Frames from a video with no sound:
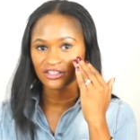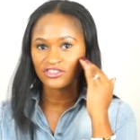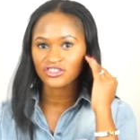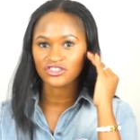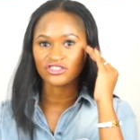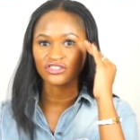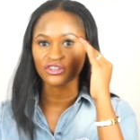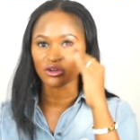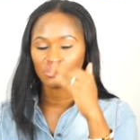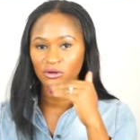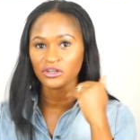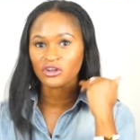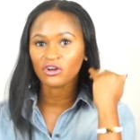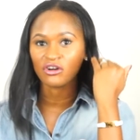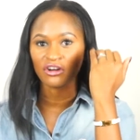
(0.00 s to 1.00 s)
It's just
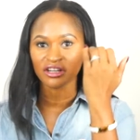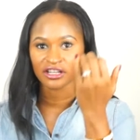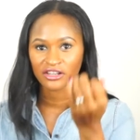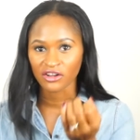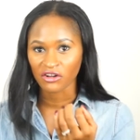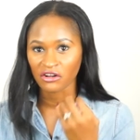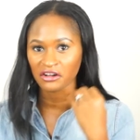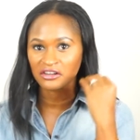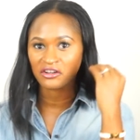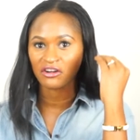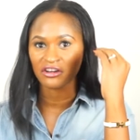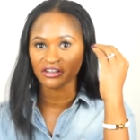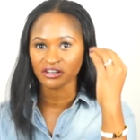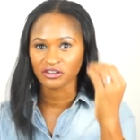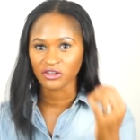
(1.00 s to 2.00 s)
going on and on
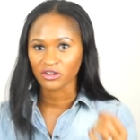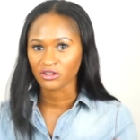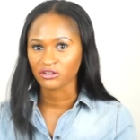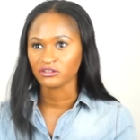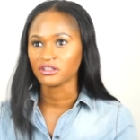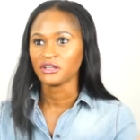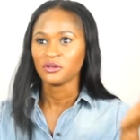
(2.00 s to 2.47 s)
on and on.